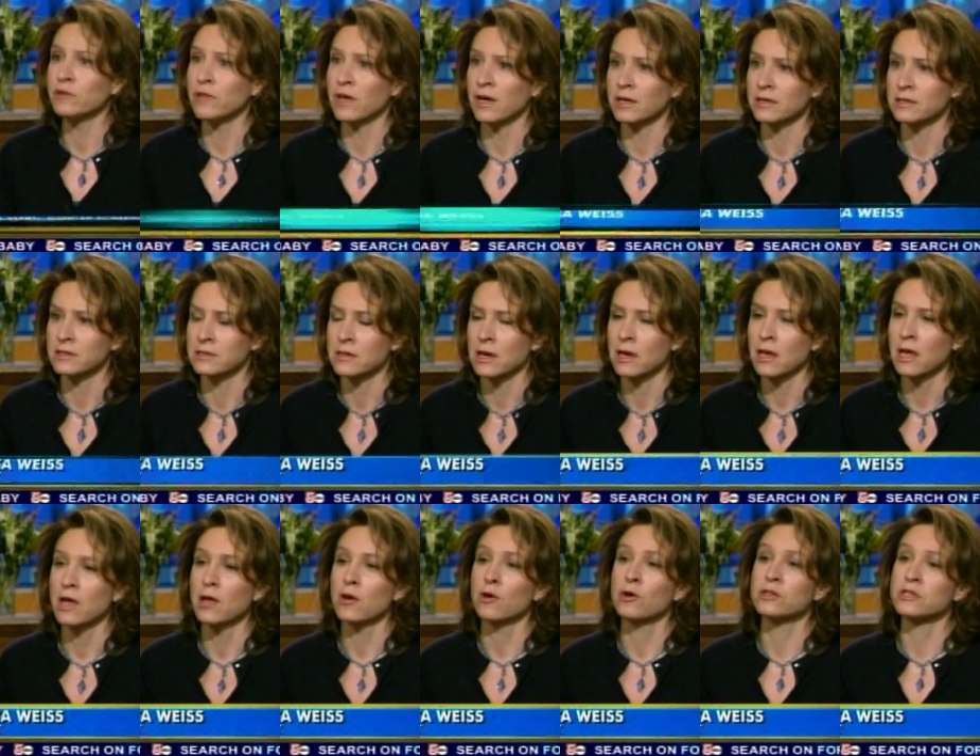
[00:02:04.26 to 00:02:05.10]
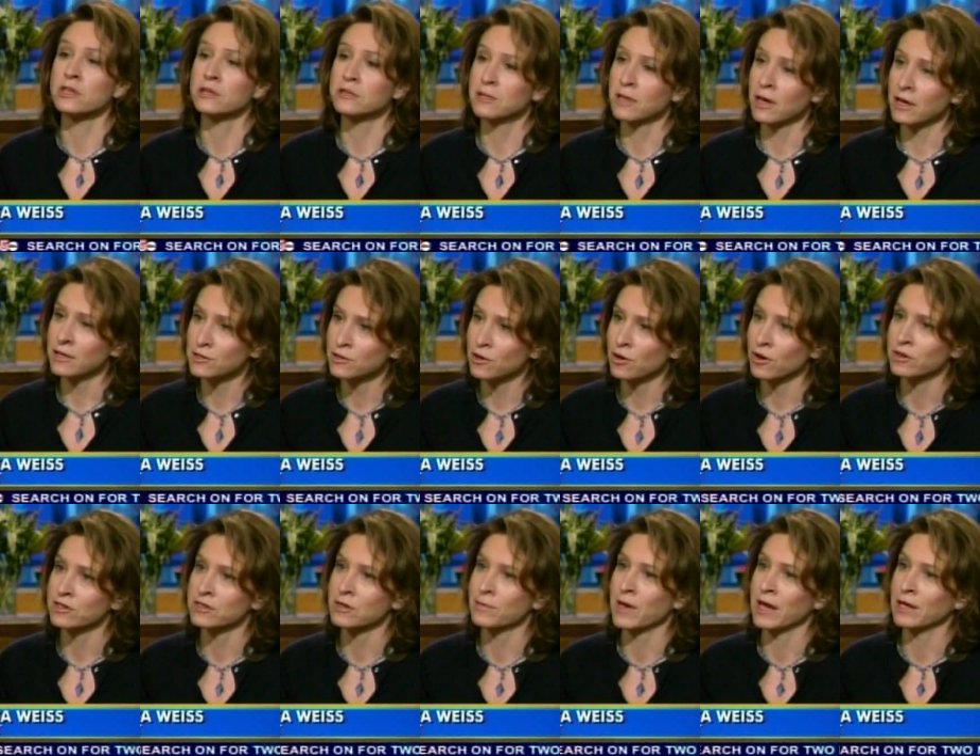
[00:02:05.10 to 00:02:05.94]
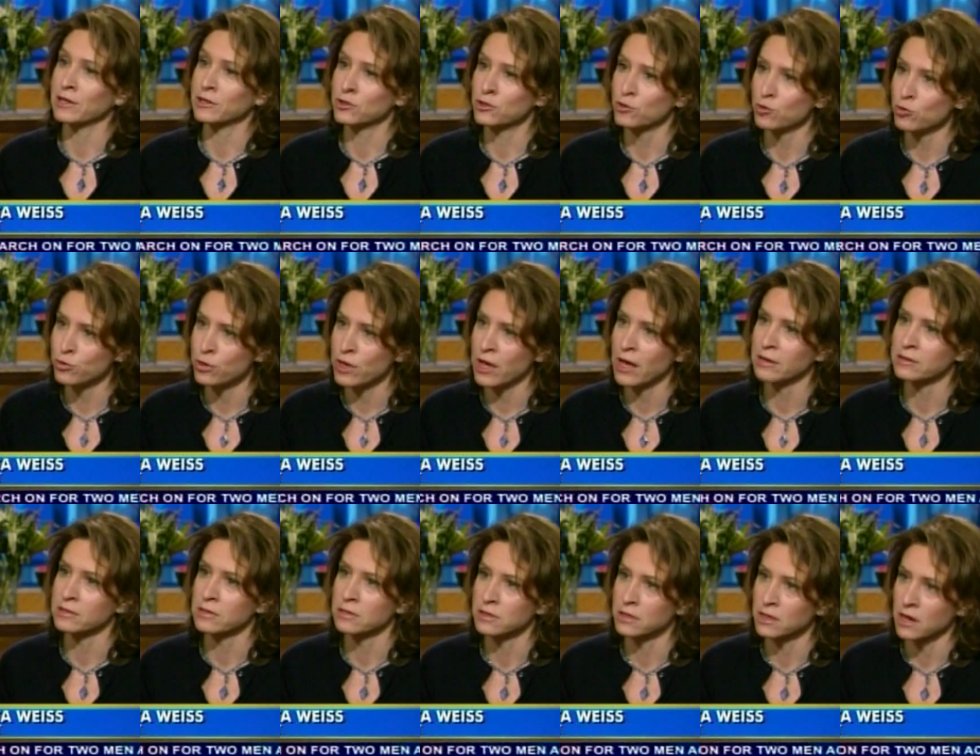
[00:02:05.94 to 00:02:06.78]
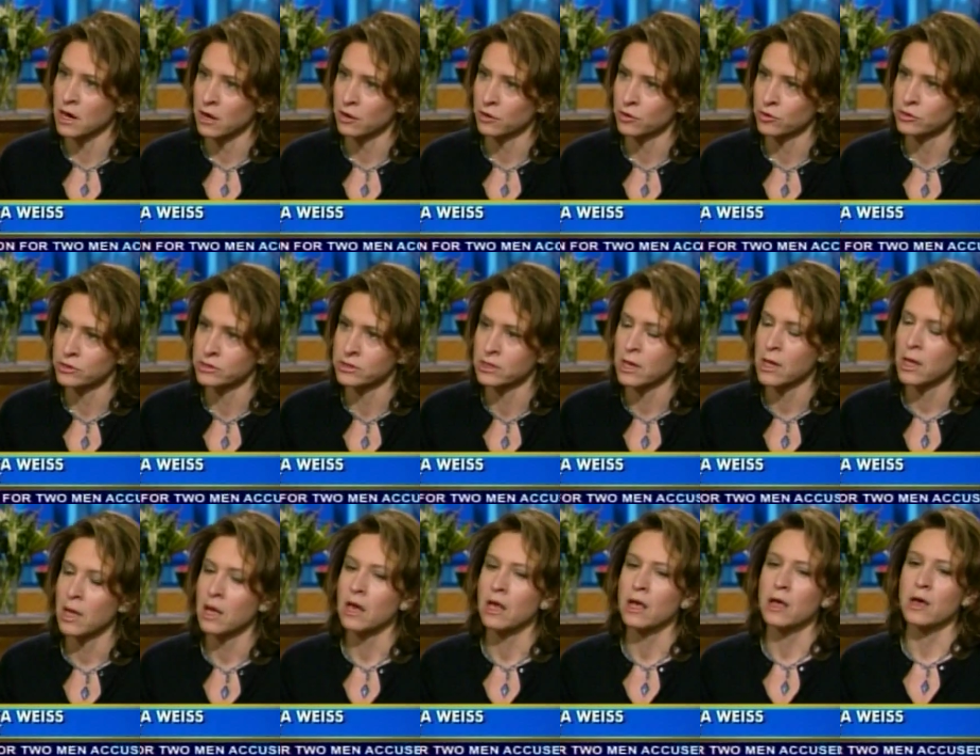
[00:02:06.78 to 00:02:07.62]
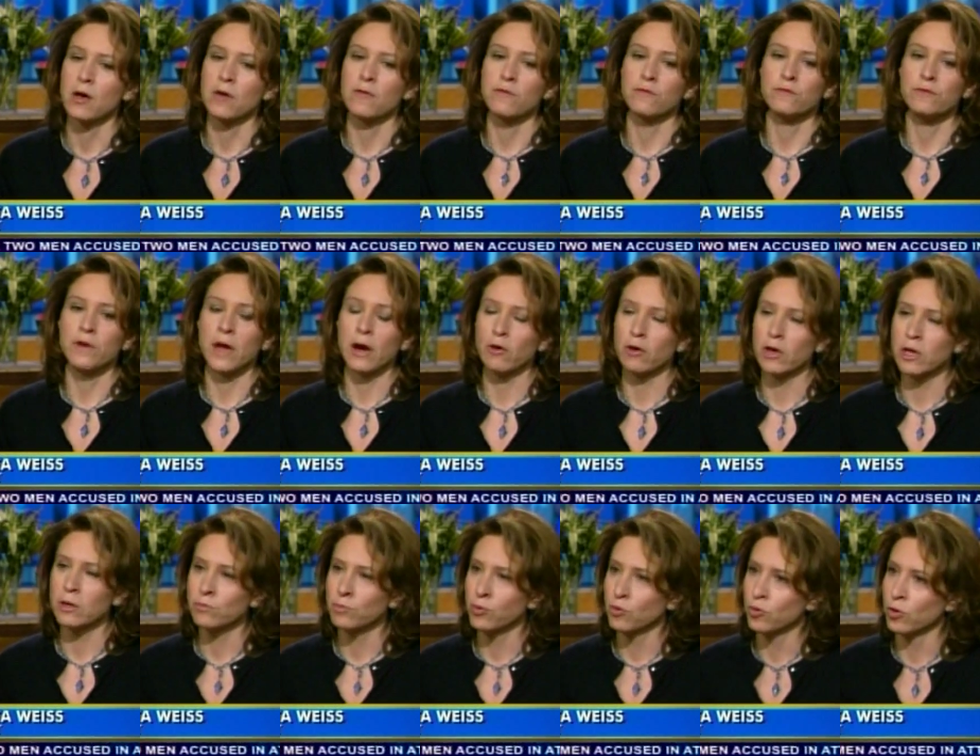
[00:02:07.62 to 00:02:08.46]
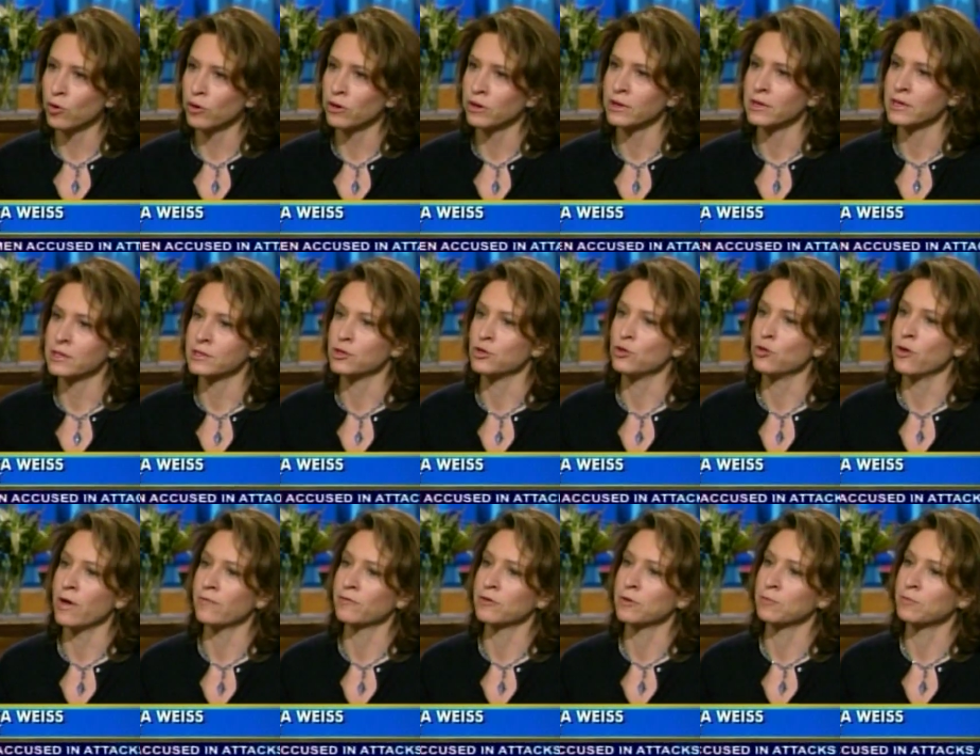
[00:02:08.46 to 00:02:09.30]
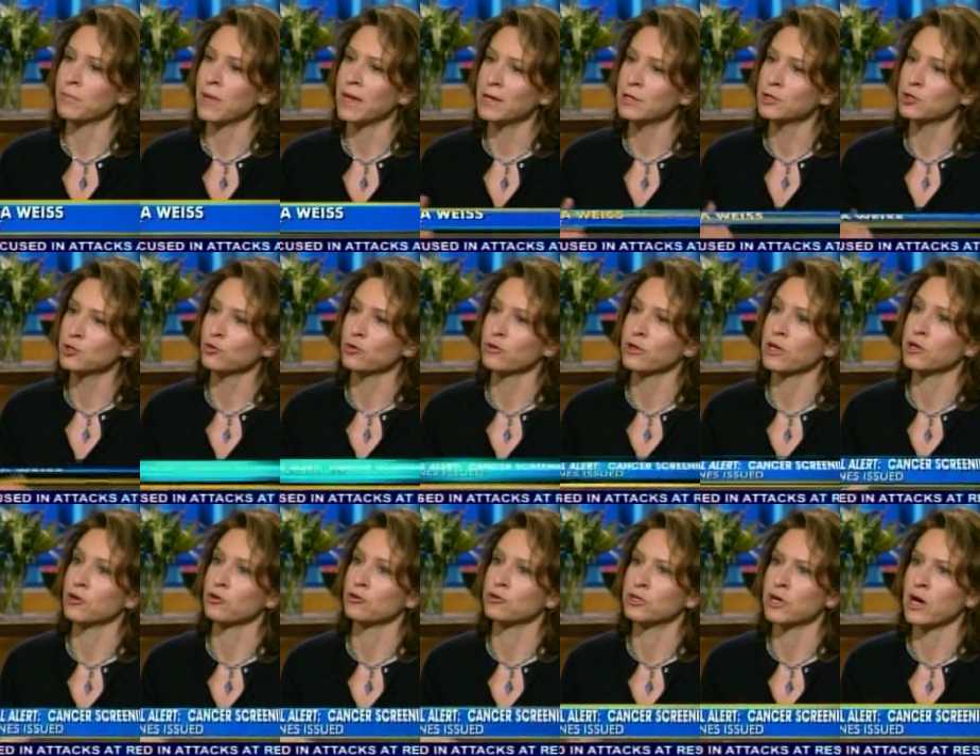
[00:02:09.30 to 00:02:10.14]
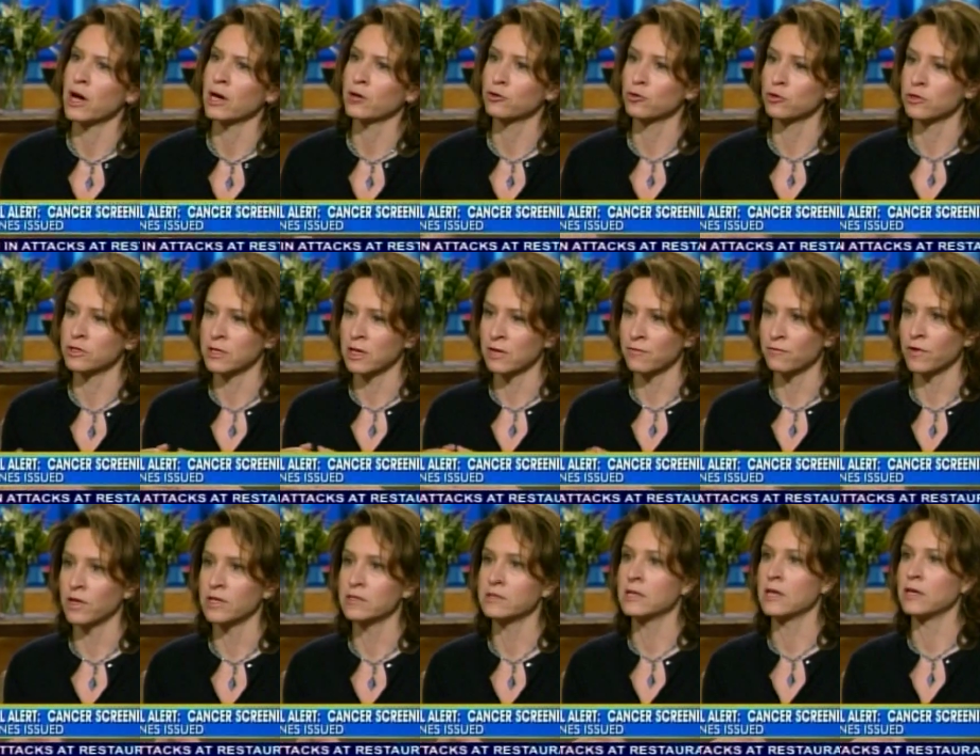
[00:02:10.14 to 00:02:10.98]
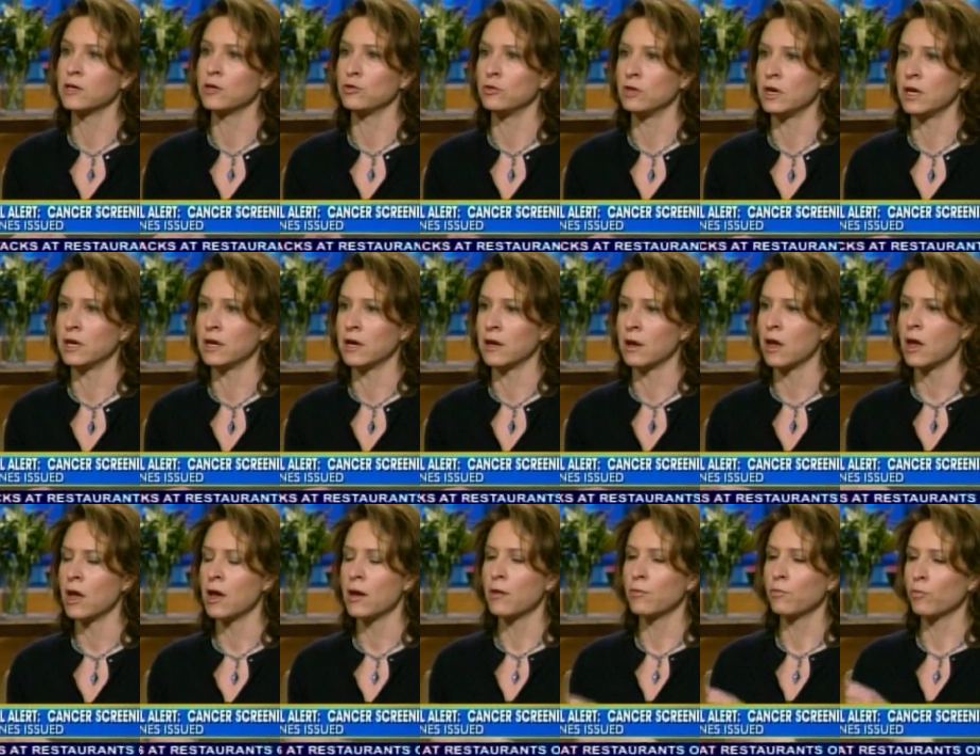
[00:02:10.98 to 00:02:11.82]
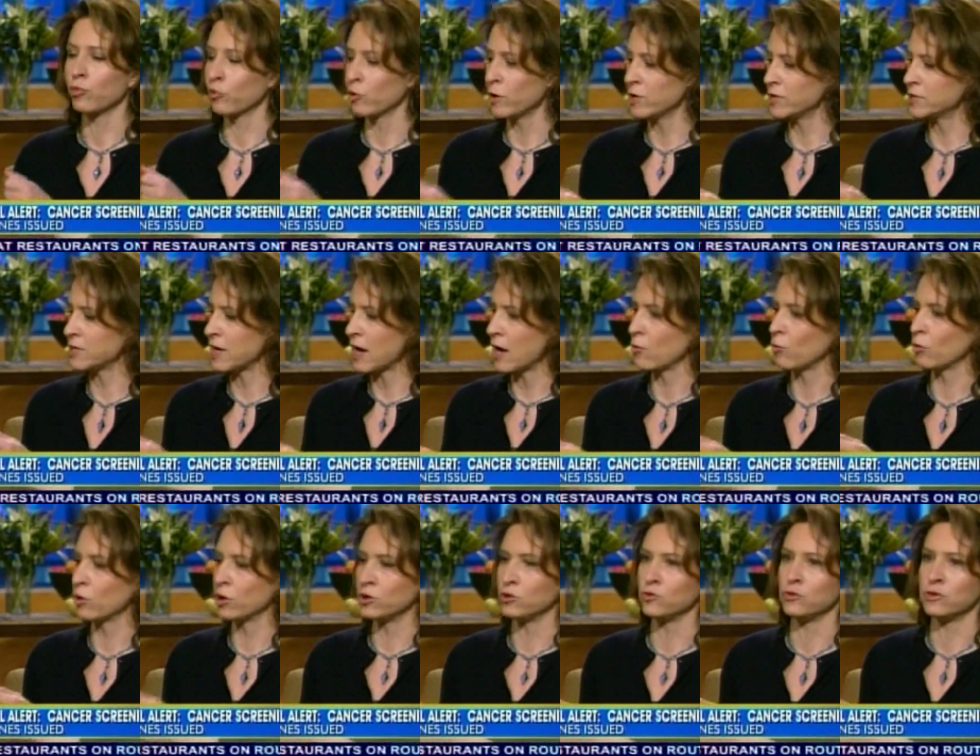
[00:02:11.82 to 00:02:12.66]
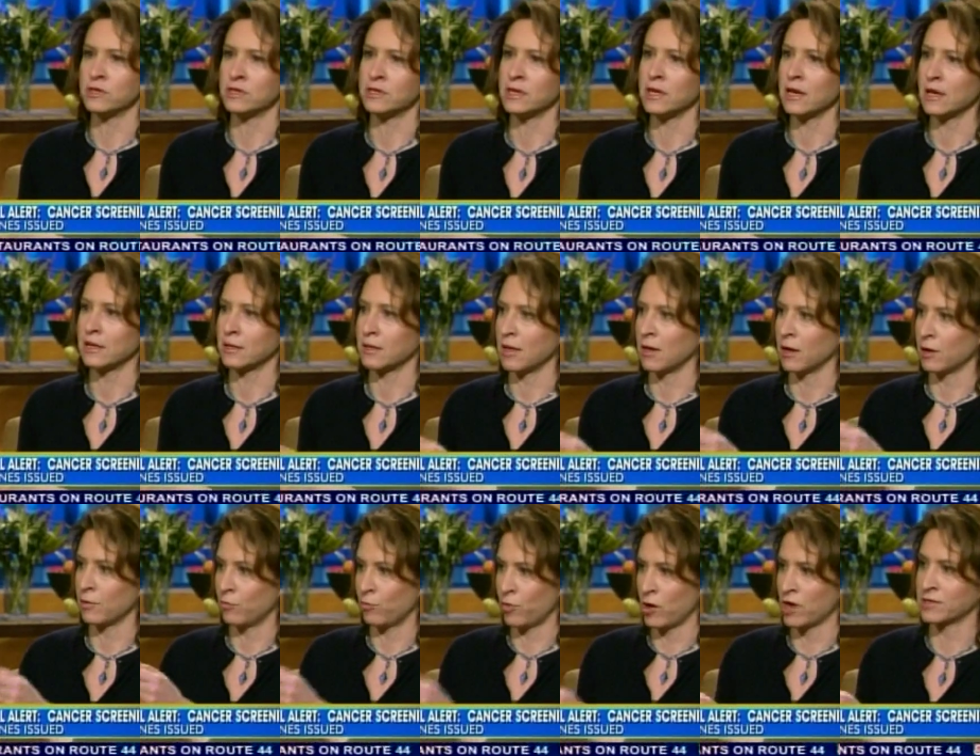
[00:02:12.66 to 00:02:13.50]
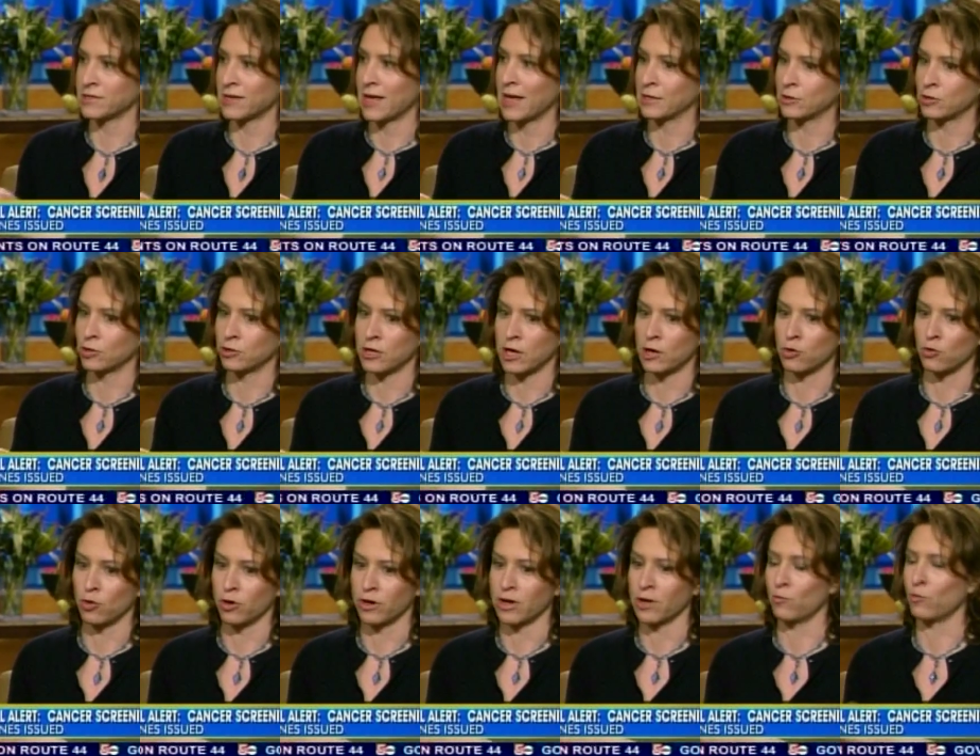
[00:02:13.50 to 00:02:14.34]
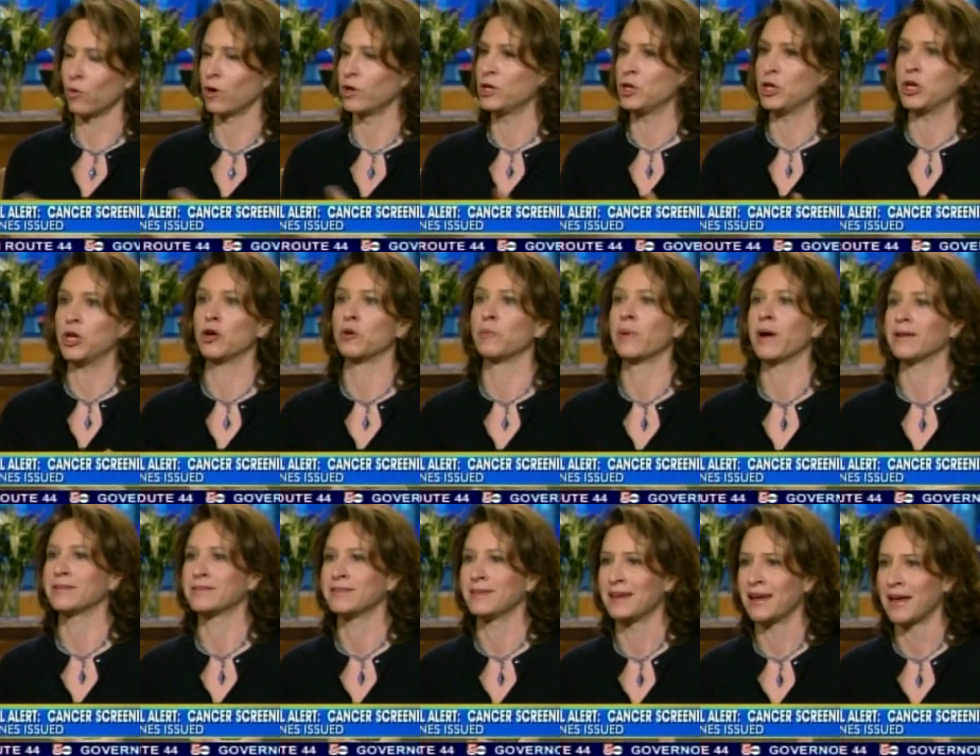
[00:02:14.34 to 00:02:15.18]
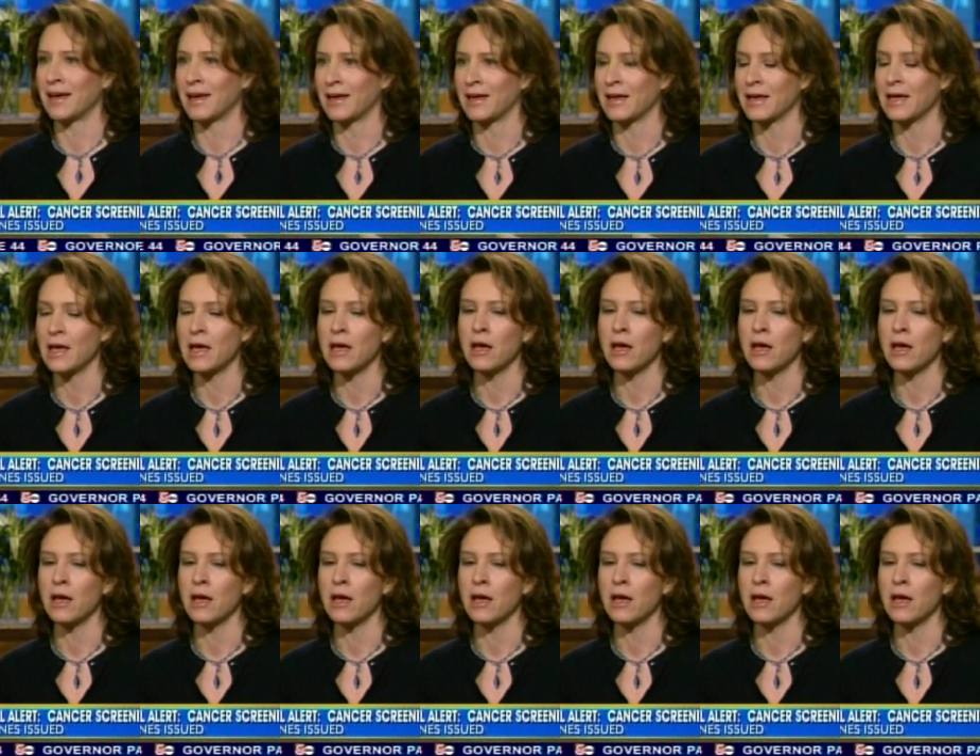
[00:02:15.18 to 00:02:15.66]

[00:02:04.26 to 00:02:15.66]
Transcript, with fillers: this? Because yeah. it does cost about $2,000. Very important is you have to make sure that your doctor is convinced that you need it. Print out what you see at, at breastcancer.org and what you hear about today